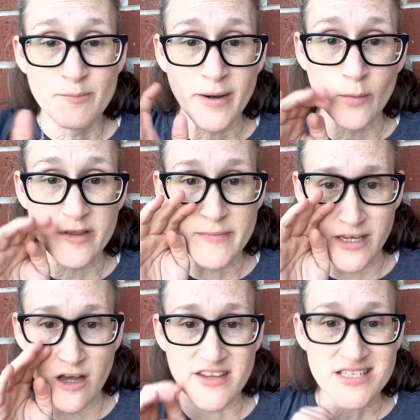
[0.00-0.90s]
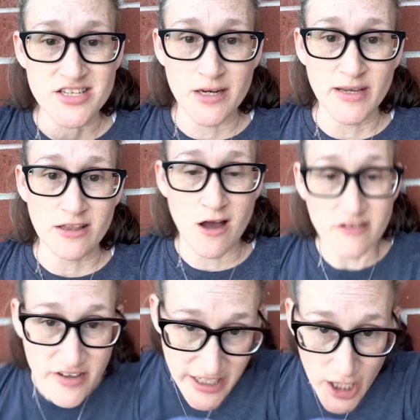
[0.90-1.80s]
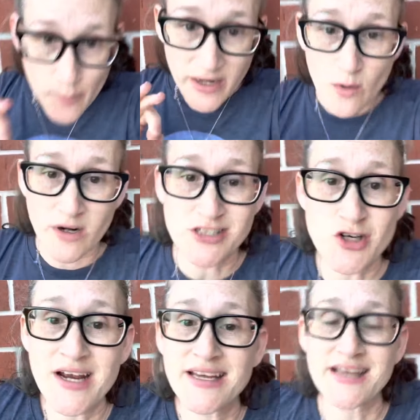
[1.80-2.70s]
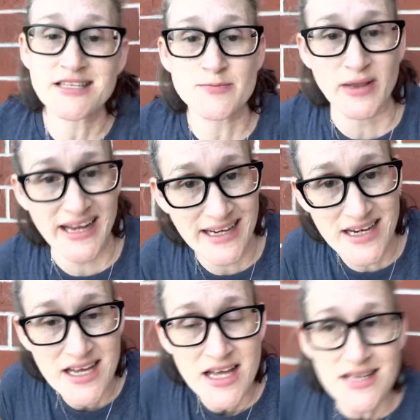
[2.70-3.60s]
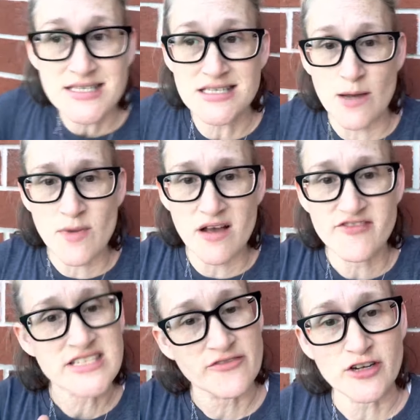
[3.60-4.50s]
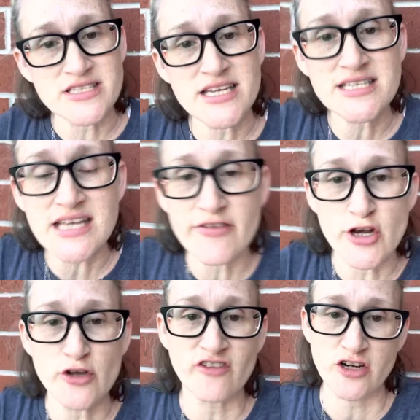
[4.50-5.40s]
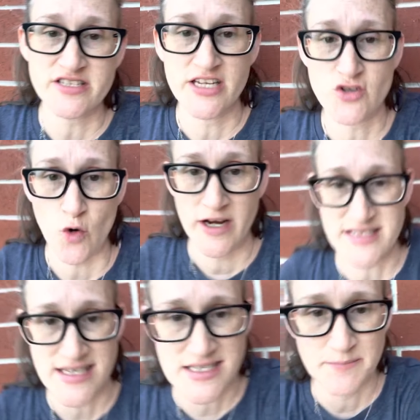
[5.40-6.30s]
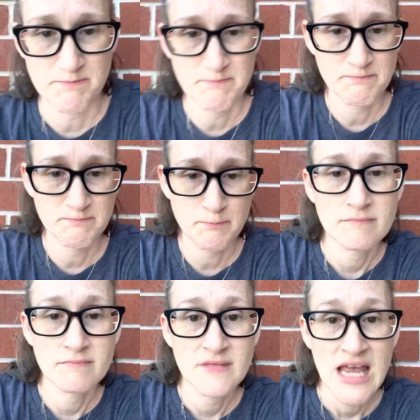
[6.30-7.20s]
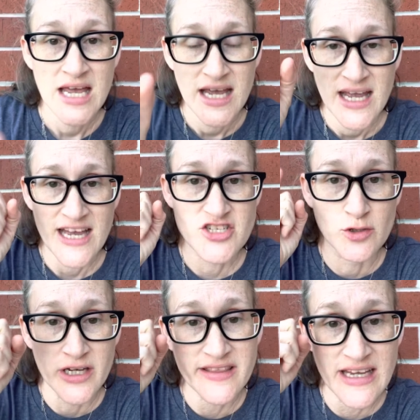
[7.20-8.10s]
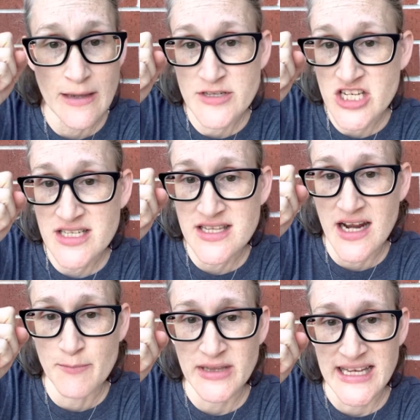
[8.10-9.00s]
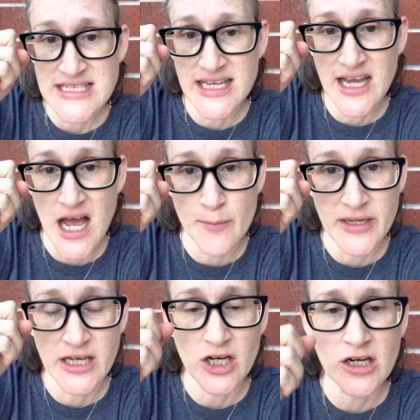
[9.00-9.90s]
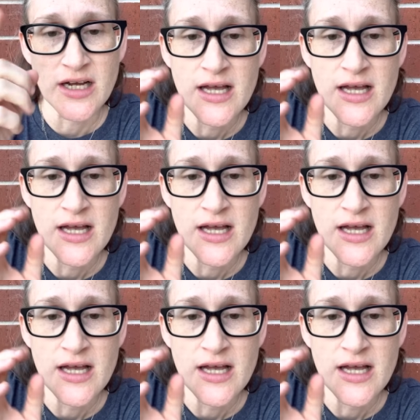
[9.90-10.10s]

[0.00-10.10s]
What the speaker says: Bear with me, y'all. This is going to be a long video, but I want to try to explain some of the differences in the new varsity scoring system. As you look at the images that I'm placing up here,